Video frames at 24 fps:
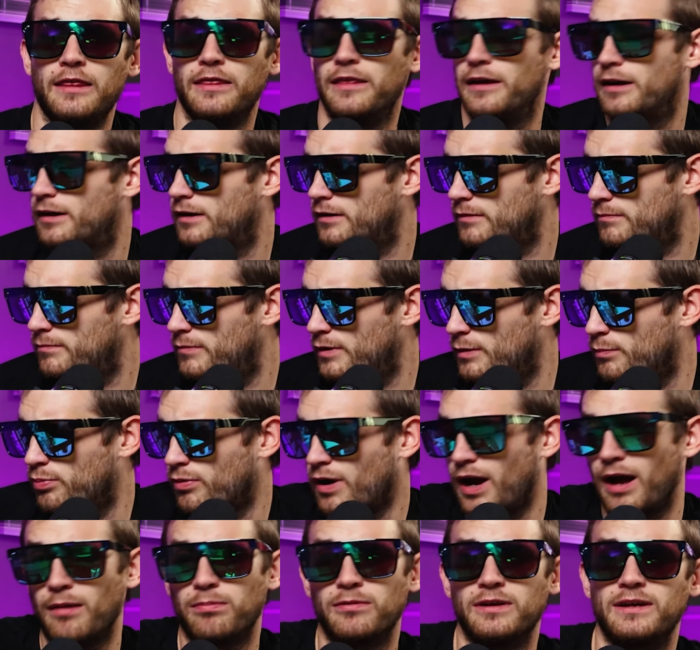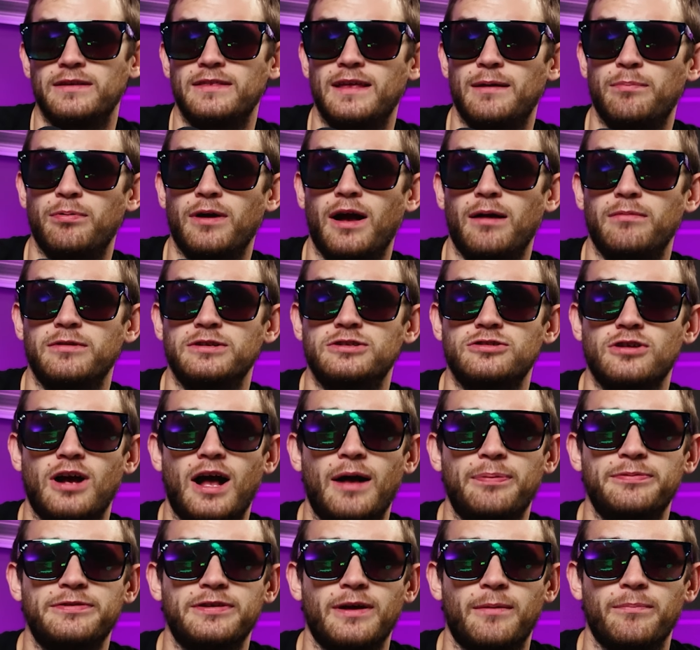they're they're probably they probably
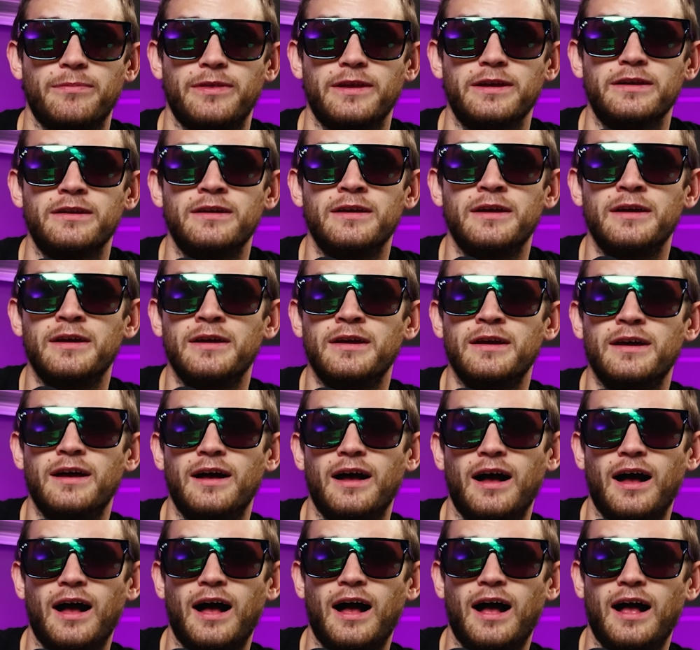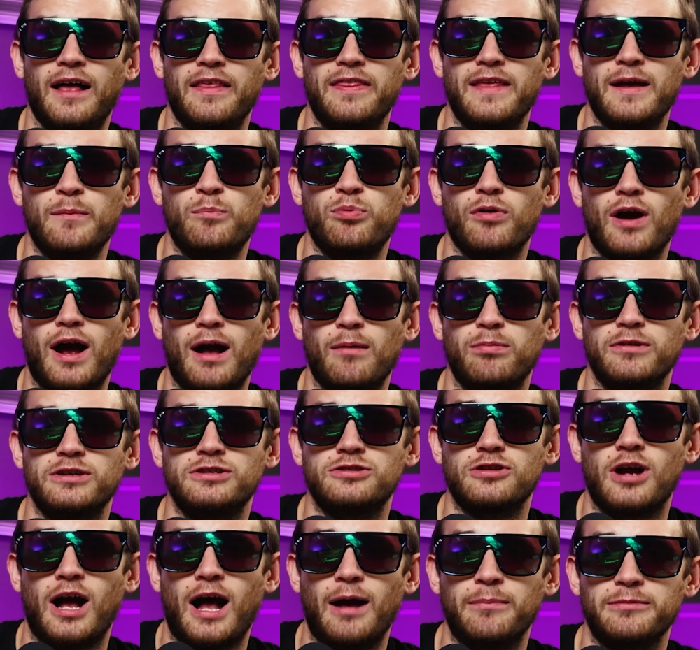dropped something. Uh, they probably
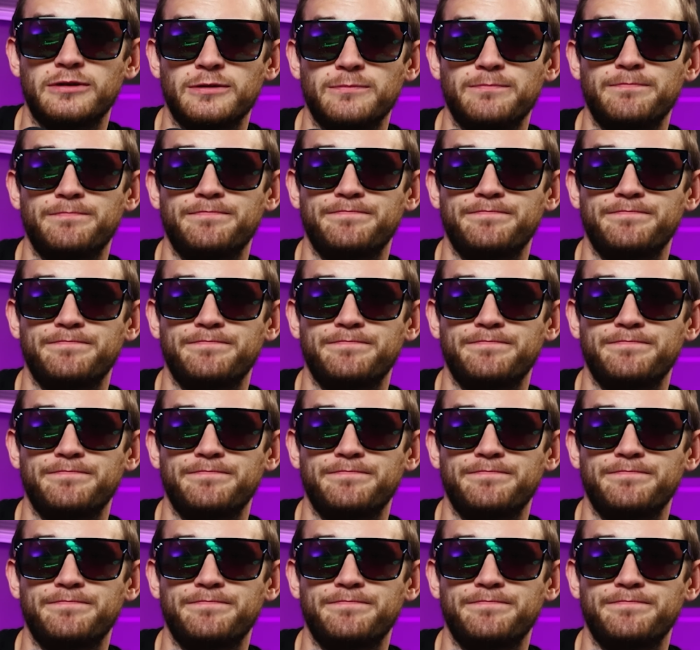dropped.